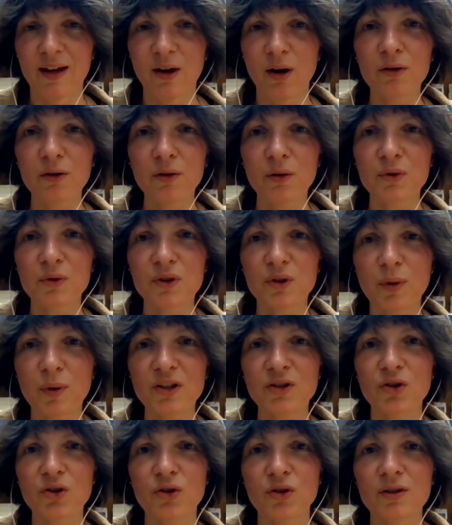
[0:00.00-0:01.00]
All those
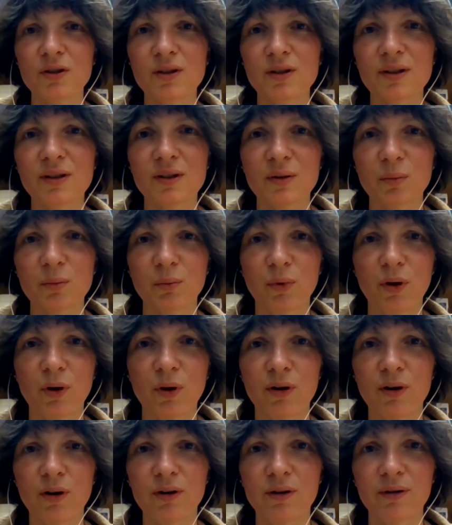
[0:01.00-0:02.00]
questions
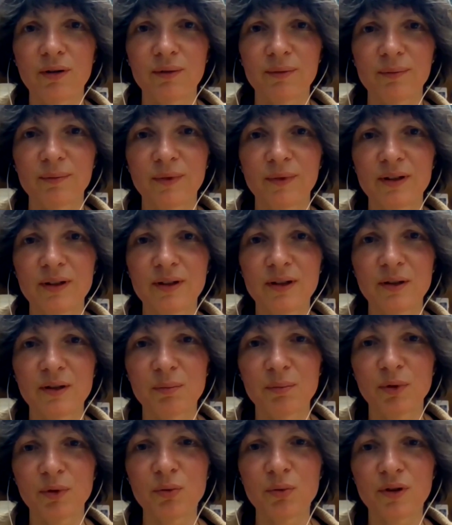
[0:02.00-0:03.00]
were
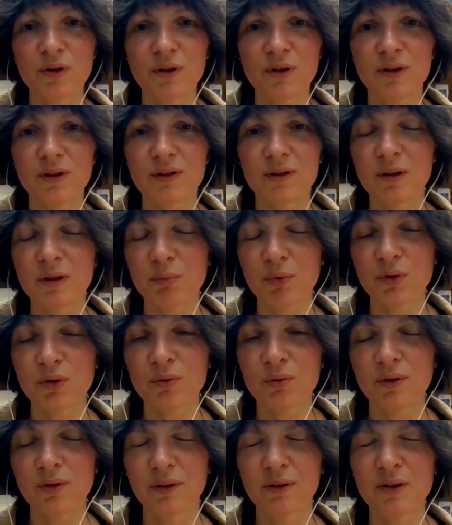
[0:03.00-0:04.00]
disputed,
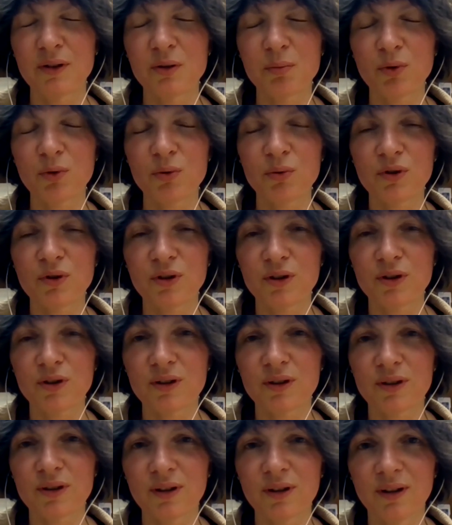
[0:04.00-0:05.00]
disputed
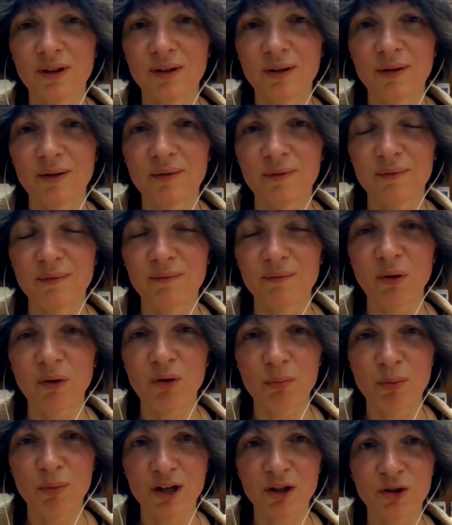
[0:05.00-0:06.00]
uh,
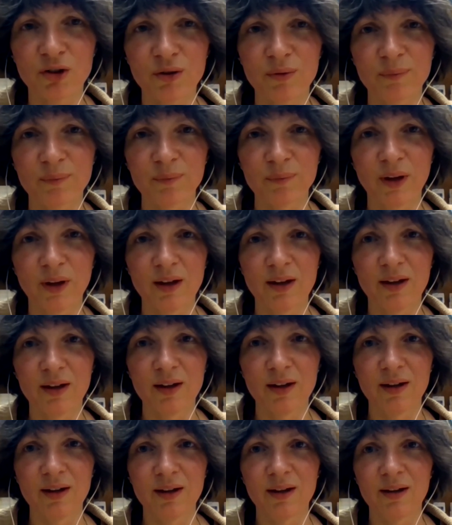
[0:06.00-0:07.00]
very much.
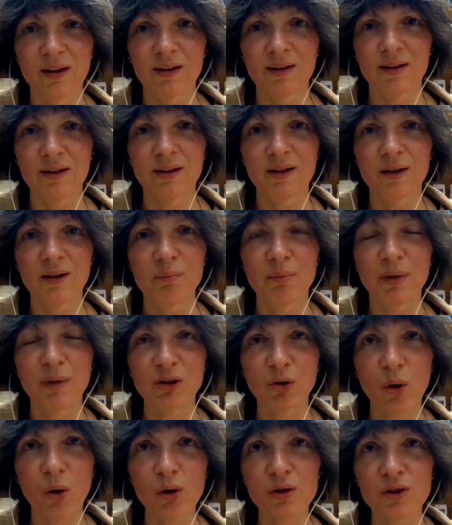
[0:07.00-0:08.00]
Um,
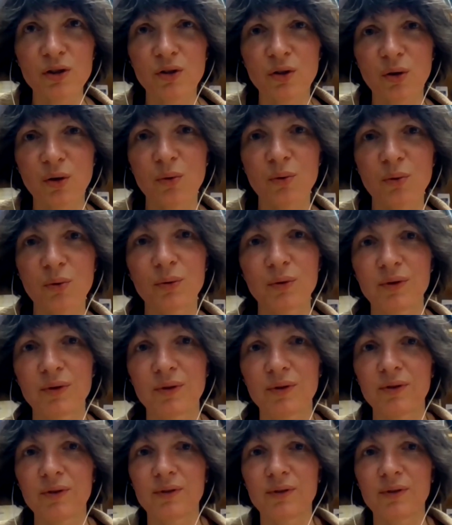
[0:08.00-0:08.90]
but also